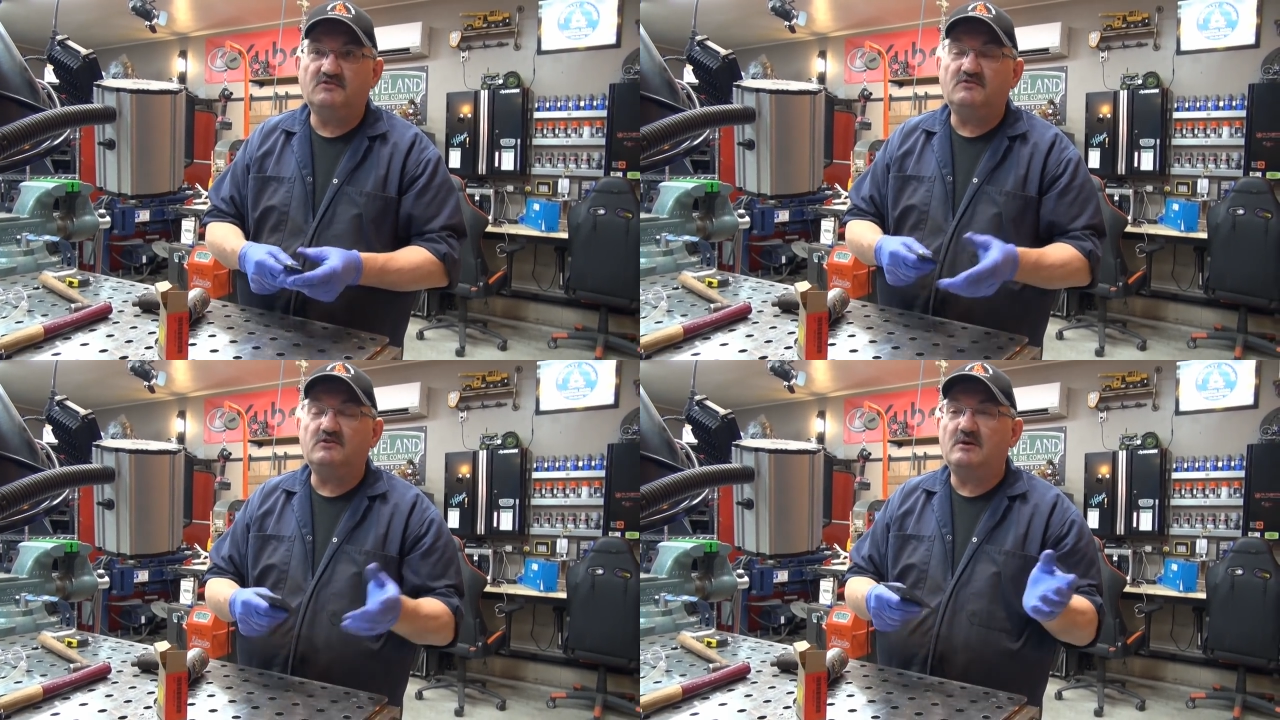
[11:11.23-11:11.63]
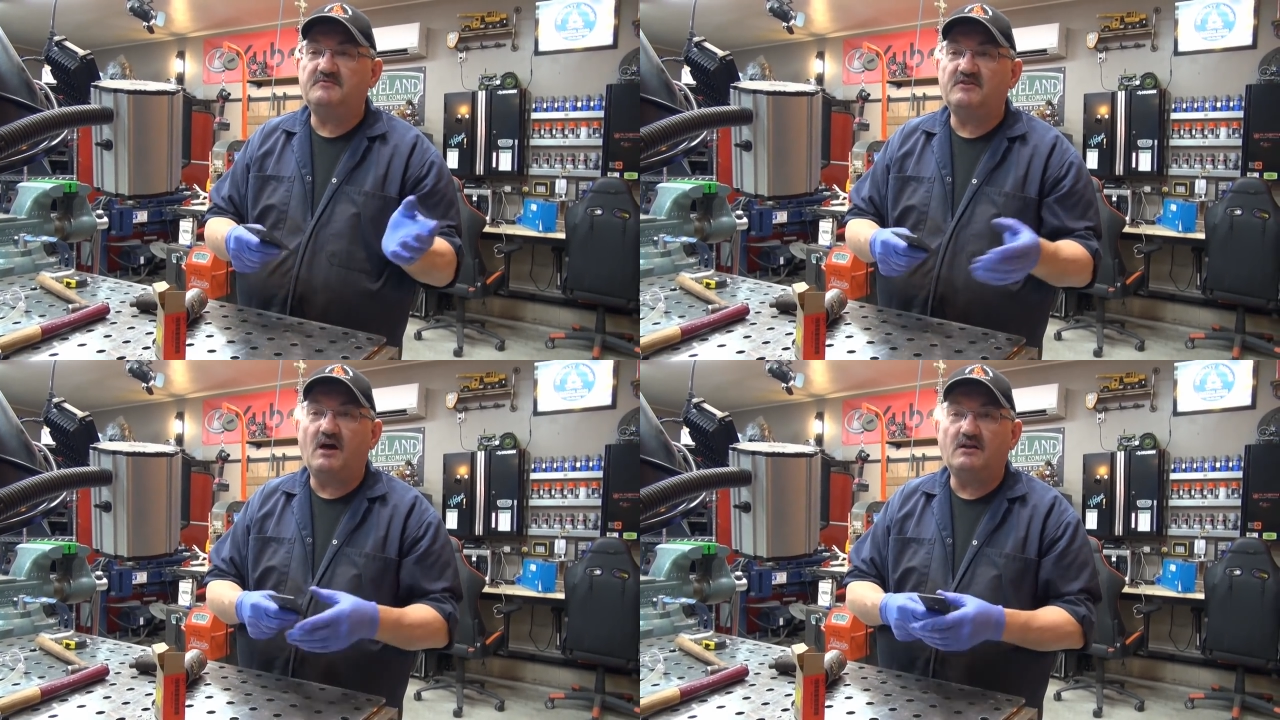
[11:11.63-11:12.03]
Just look
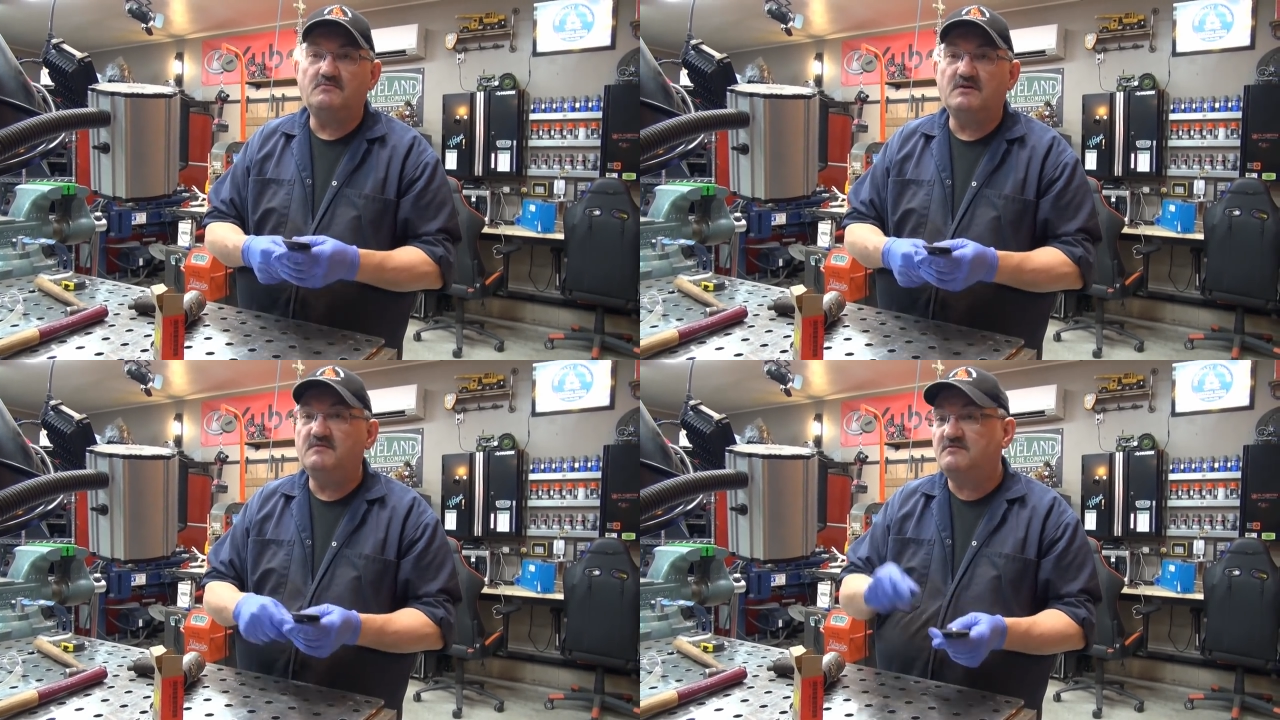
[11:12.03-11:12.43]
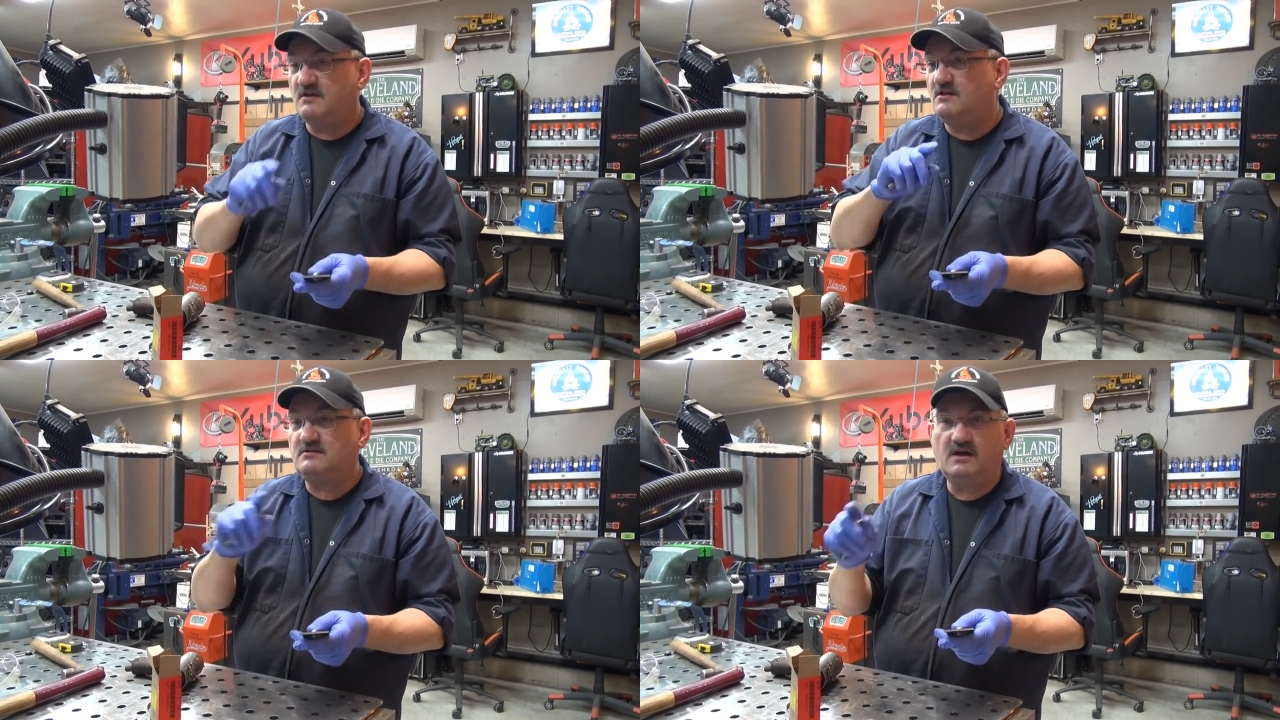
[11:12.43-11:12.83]
up solid rivets
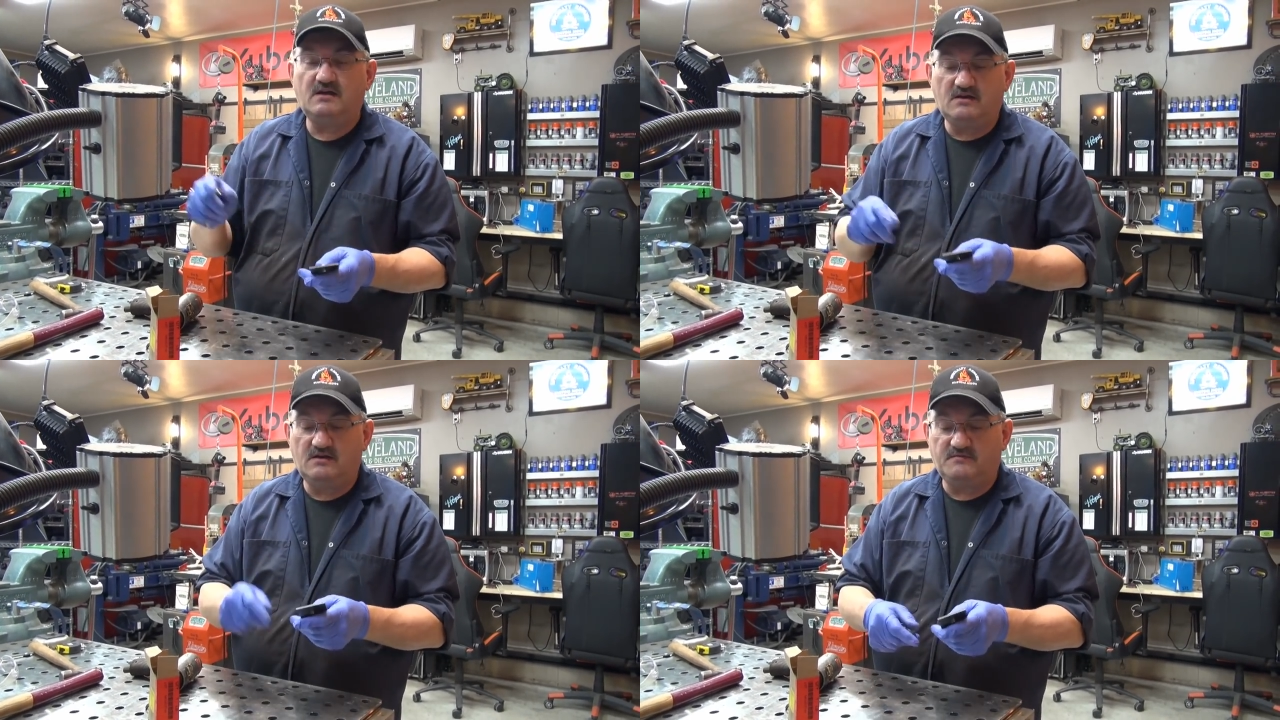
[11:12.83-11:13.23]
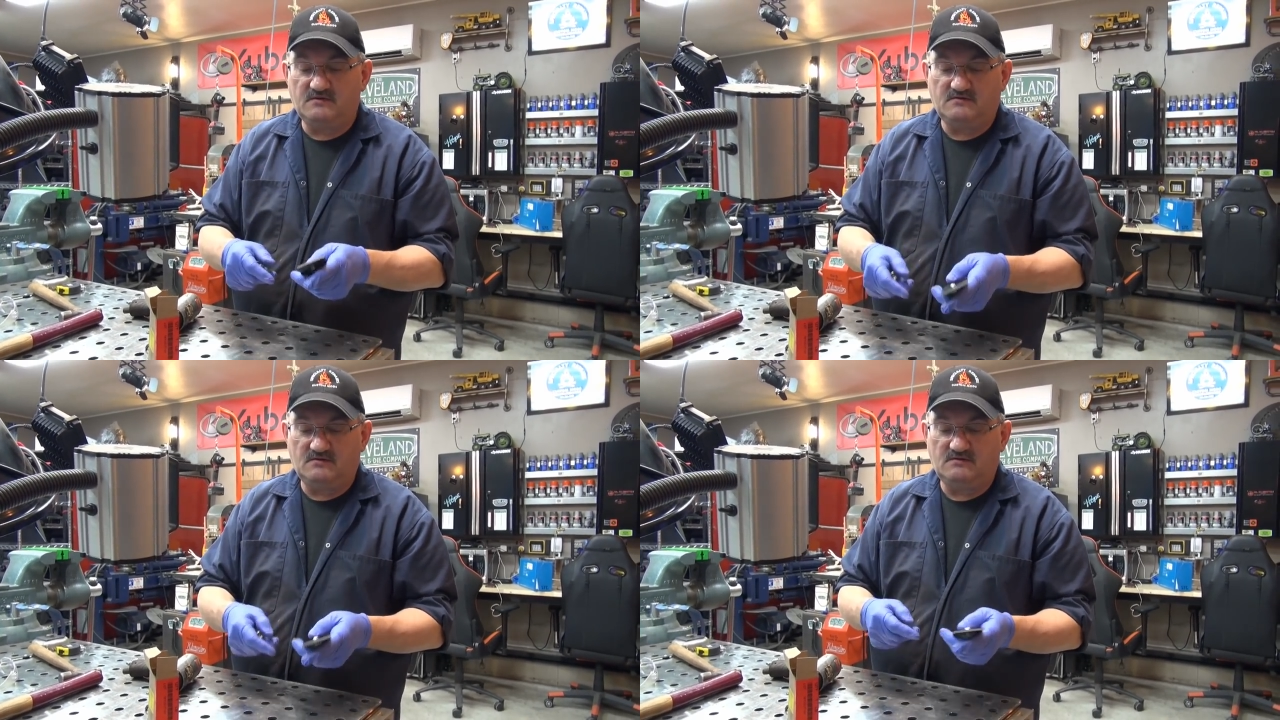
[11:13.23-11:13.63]
and it'll tell you the
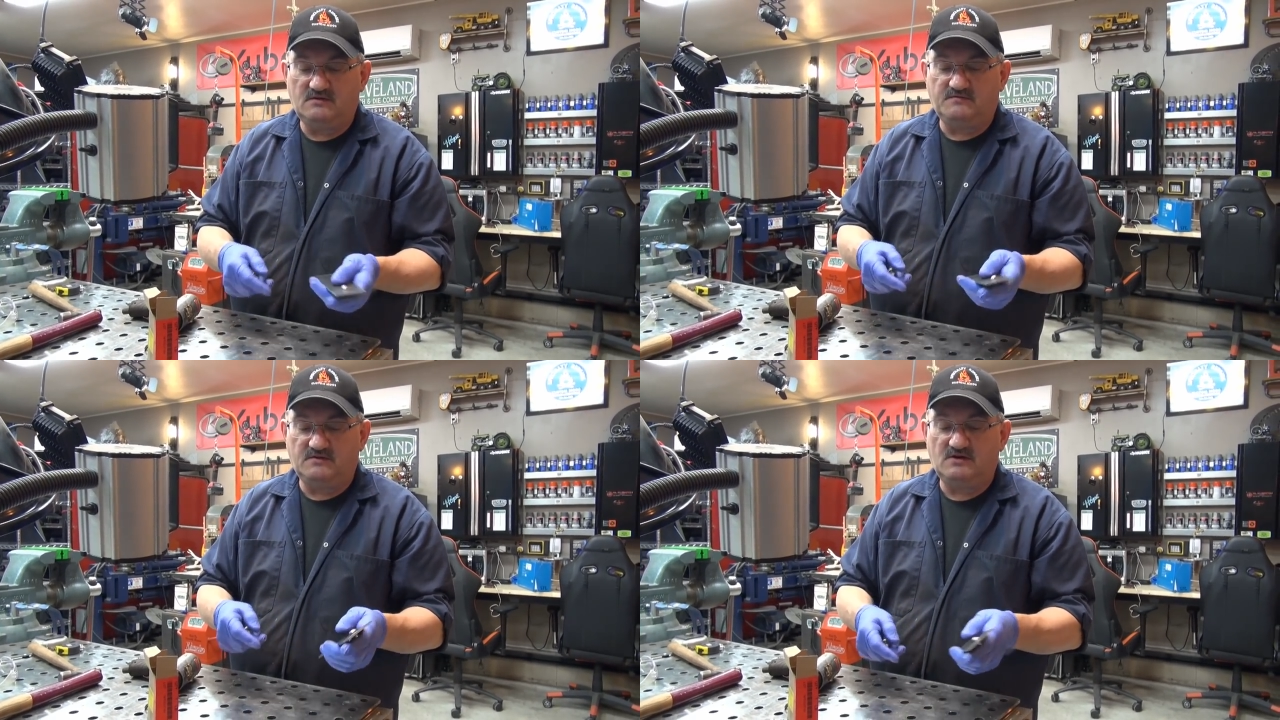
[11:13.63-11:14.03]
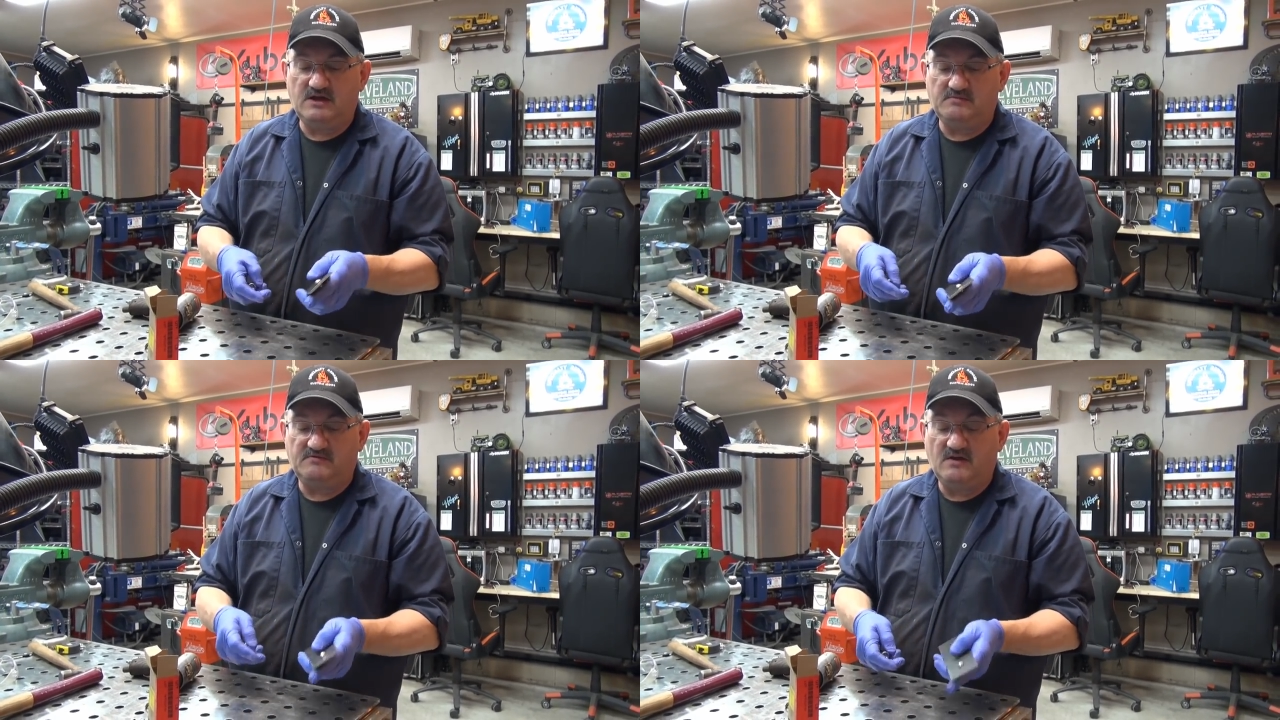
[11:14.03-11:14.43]
different, different
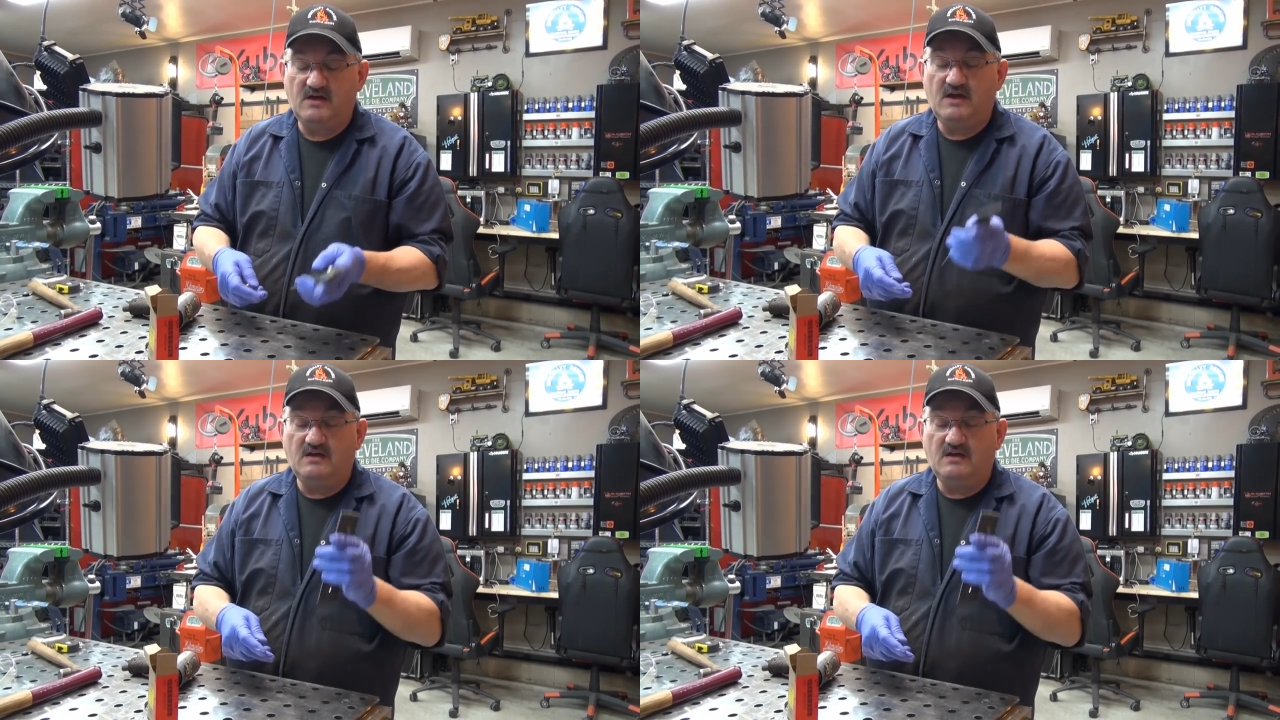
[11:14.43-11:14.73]
types.